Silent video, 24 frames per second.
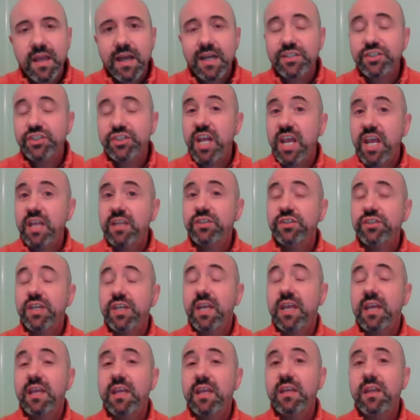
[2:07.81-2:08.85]
a change
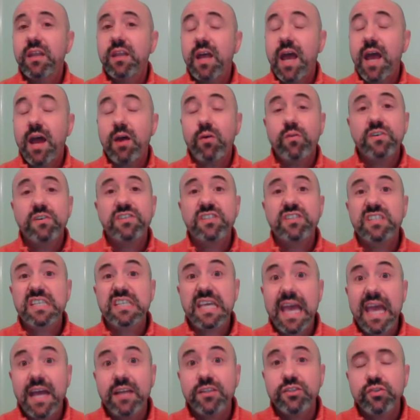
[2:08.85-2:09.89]
in our
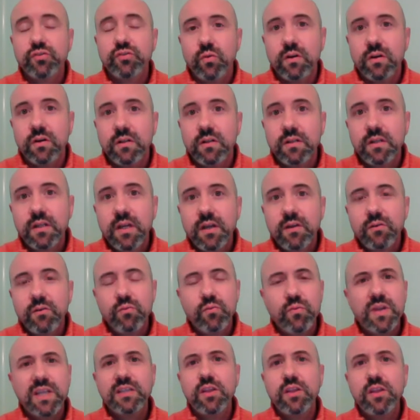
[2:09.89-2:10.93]
schedule,
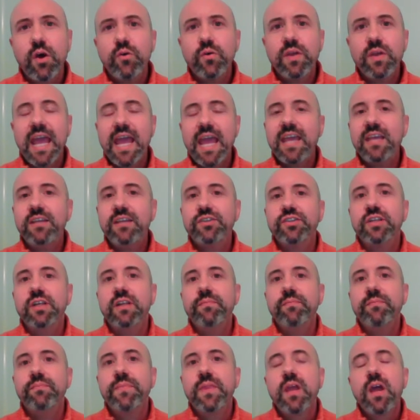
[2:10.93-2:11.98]

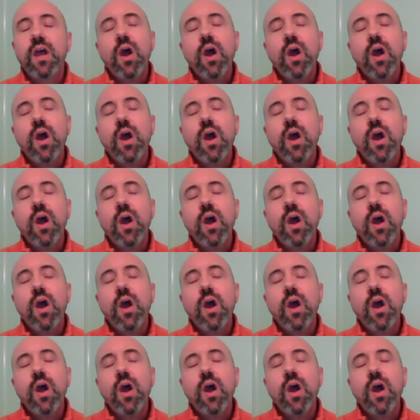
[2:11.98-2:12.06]
relocation,